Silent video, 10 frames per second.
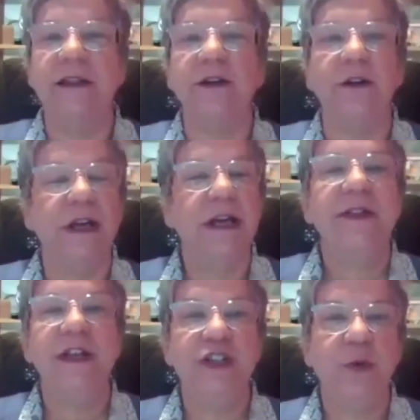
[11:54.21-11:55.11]
other
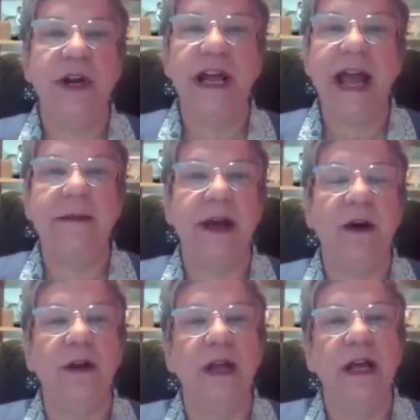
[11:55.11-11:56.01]
things you want to add
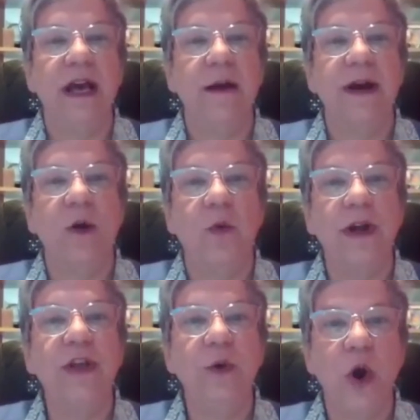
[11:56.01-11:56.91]
about
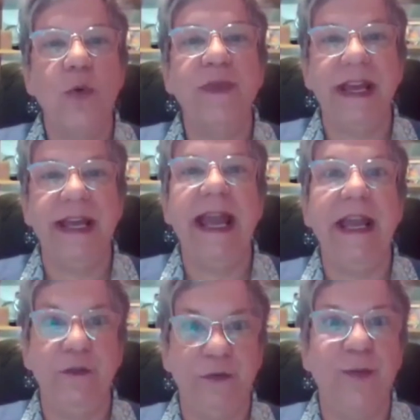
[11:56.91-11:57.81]
what you hope they
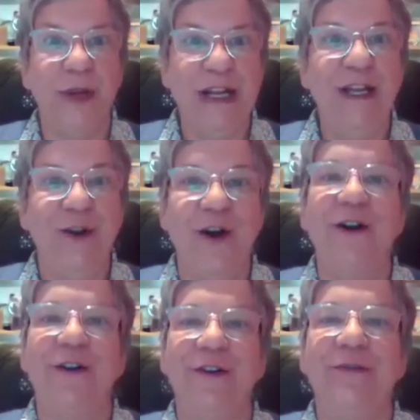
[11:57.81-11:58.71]
gain from reading your
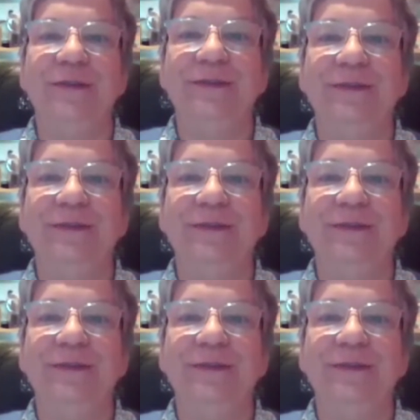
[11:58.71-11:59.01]
article?